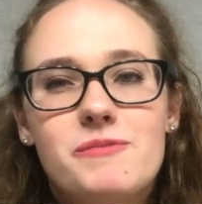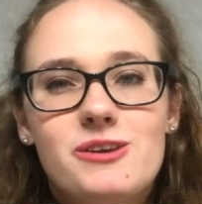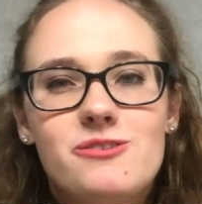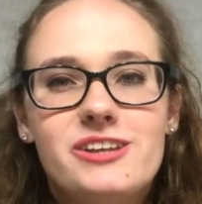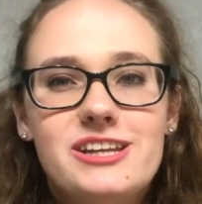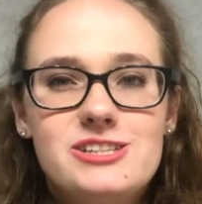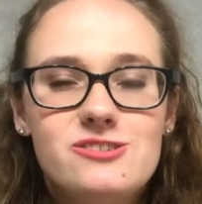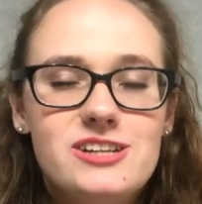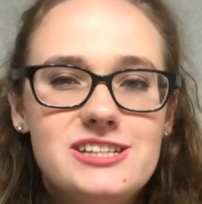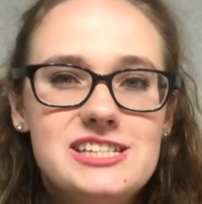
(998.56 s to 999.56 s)
you really do
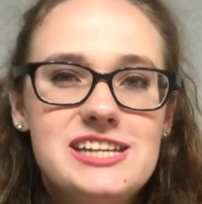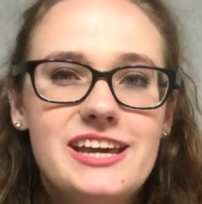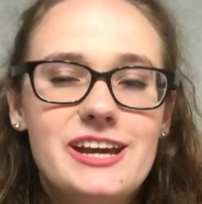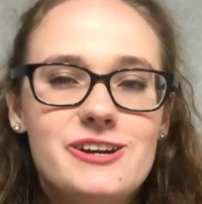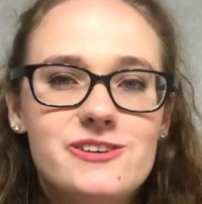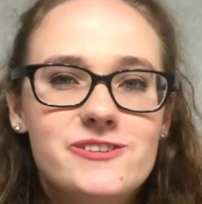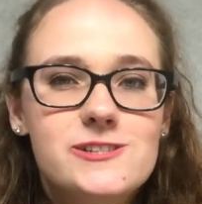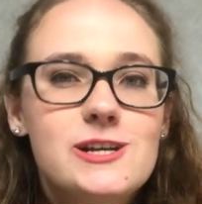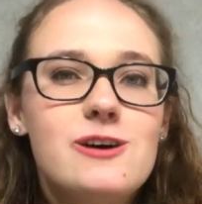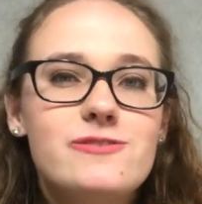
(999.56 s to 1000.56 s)
need to take care of
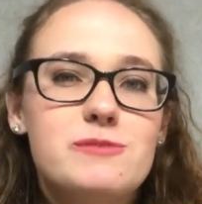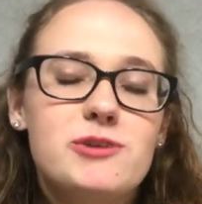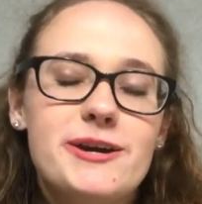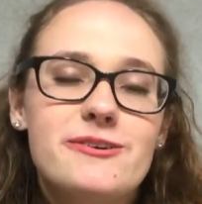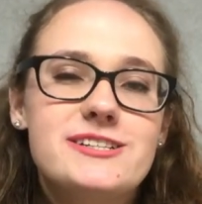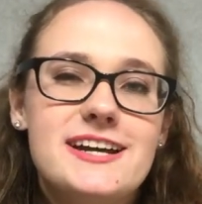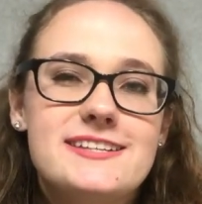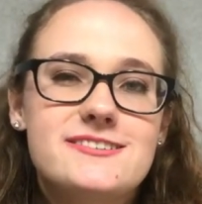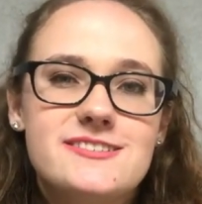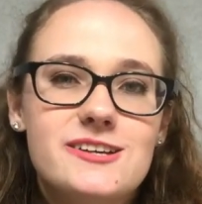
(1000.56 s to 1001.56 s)
yourself and prioritize
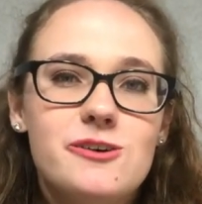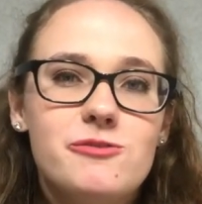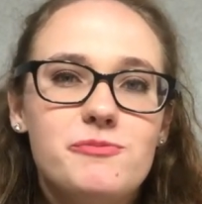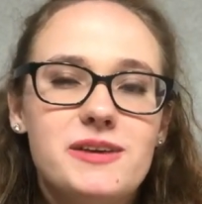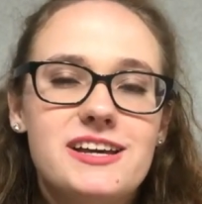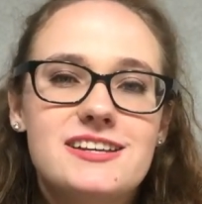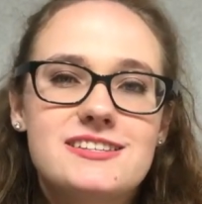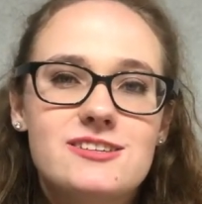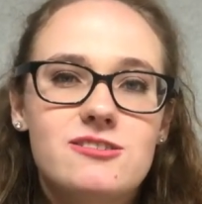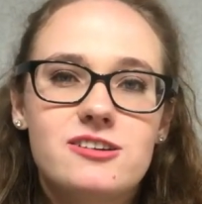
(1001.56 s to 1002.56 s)
yourself, because
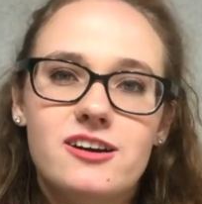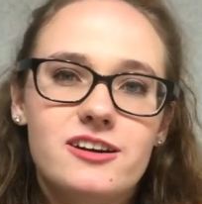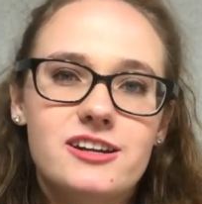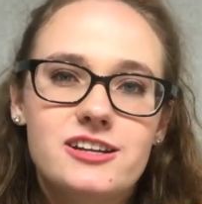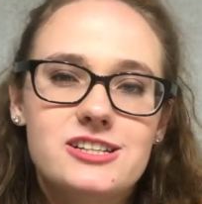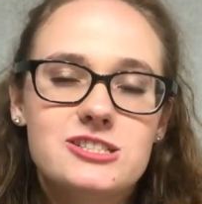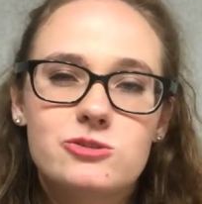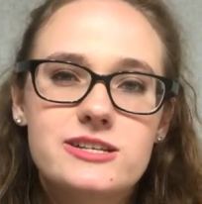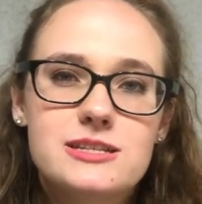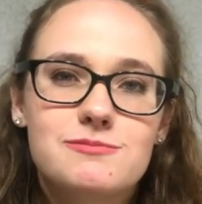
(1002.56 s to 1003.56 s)
you are not going to
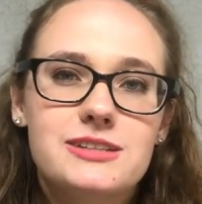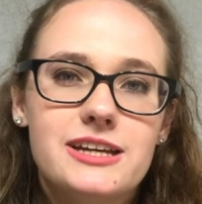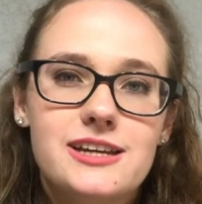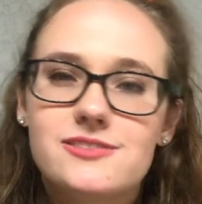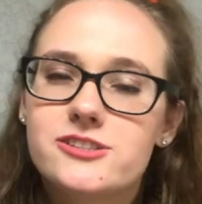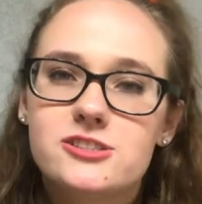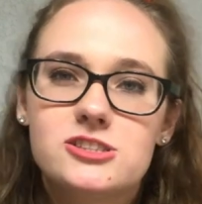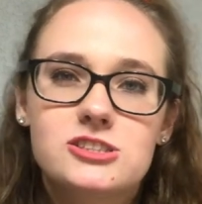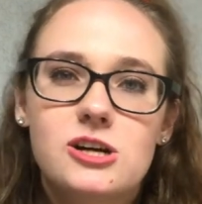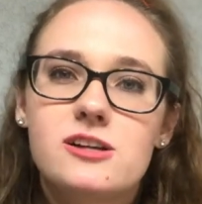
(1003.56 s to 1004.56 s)
enjoy something if you're
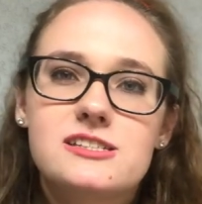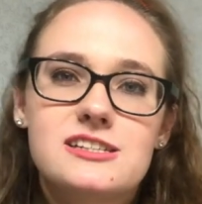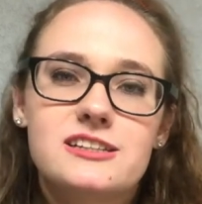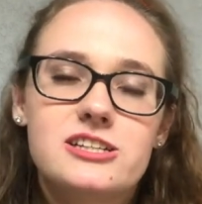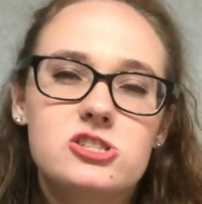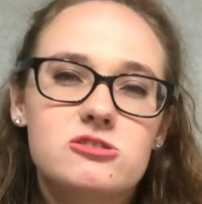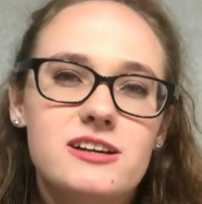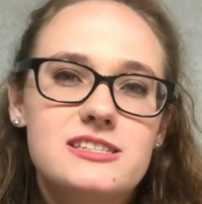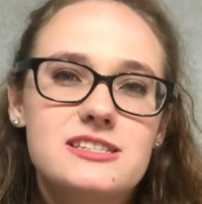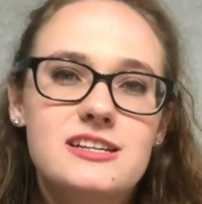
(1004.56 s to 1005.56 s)
just constantly
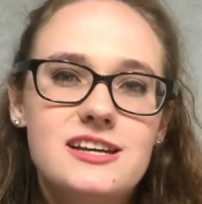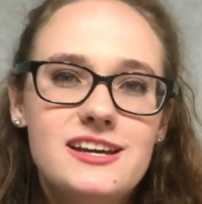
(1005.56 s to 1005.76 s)
stressed.